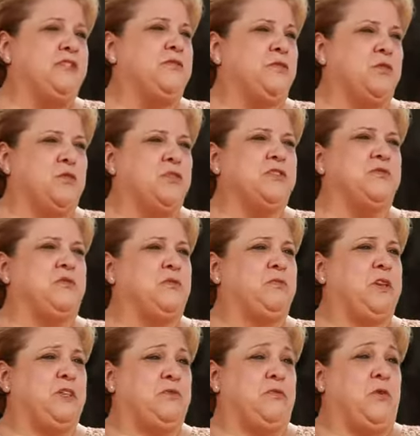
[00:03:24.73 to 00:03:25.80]
of course,
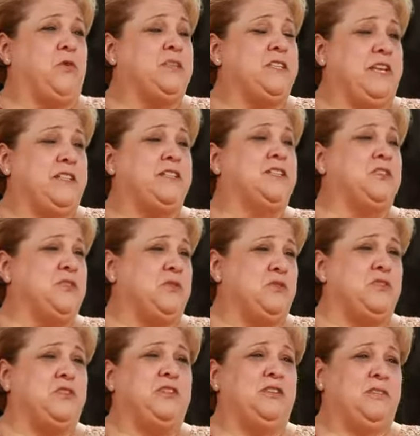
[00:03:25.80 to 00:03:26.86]
as far as that's
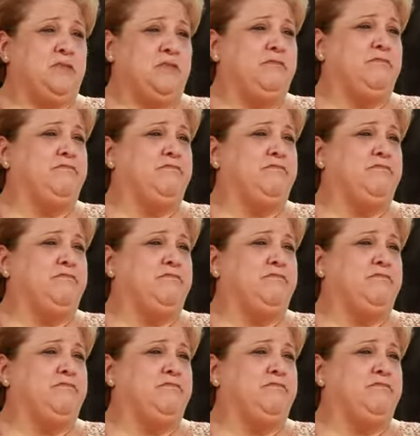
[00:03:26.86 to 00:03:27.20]
concerned too.